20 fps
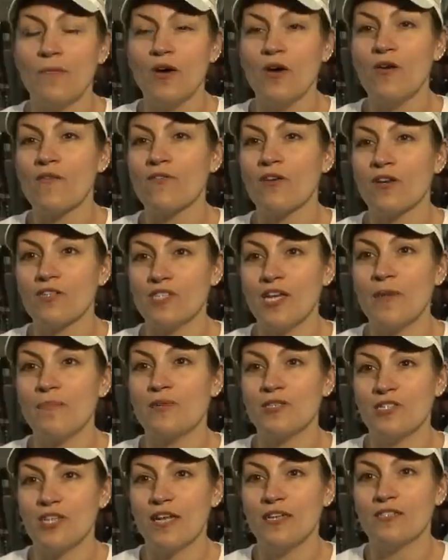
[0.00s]
My overall shape
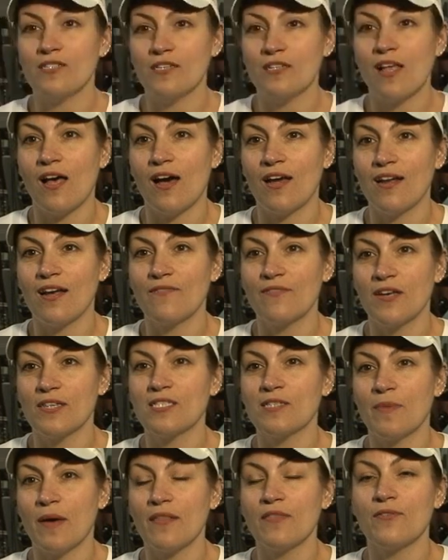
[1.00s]
has changed a lot. I've
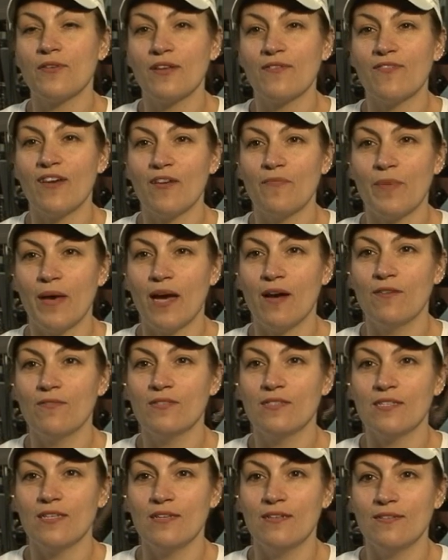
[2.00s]
lost about 35
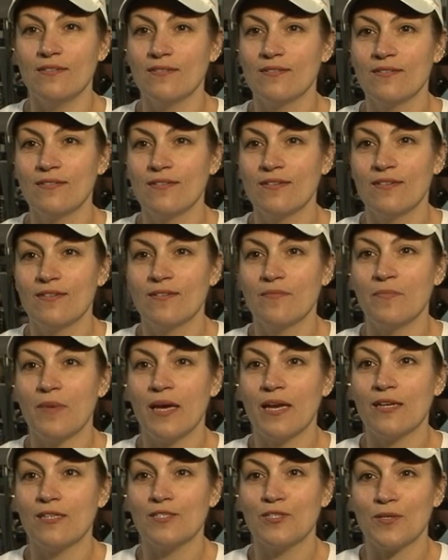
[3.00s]
pounds and
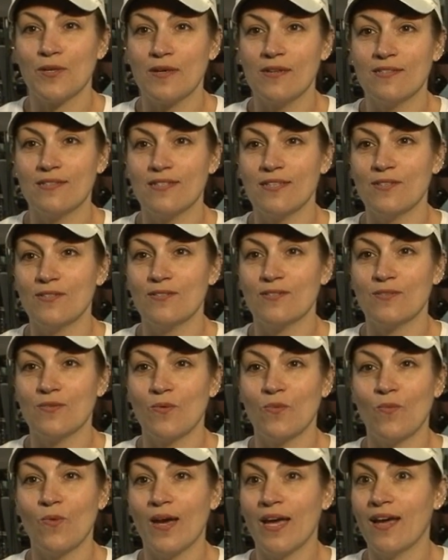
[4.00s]
my endurance is
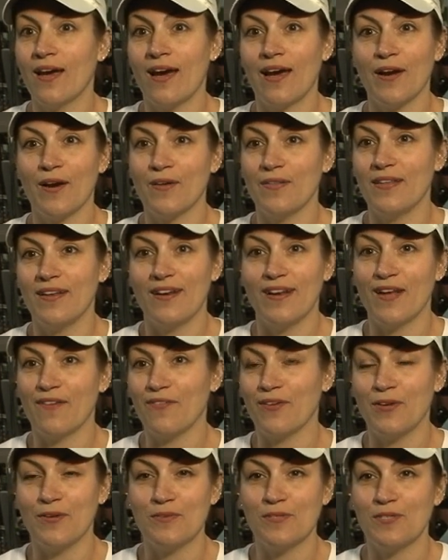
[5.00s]
way higher than it
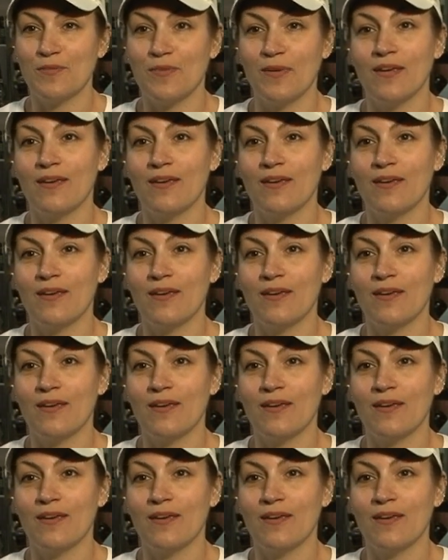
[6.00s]
ever used to